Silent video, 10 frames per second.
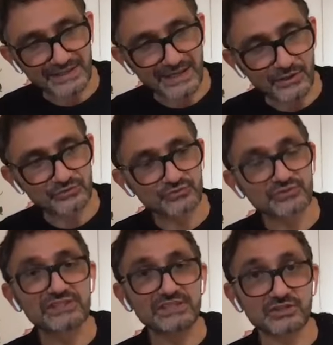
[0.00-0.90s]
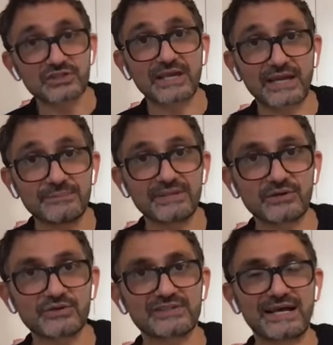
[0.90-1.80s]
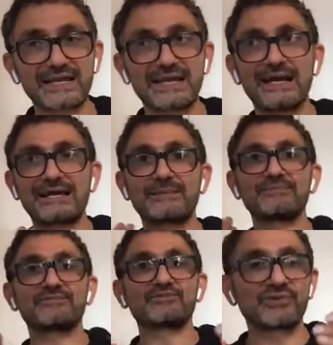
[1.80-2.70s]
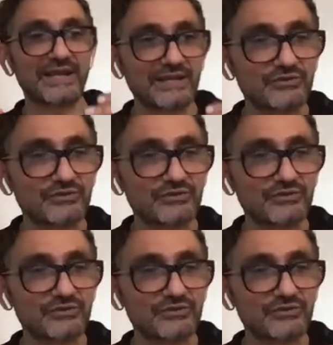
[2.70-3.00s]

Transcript: right now to teach again because I am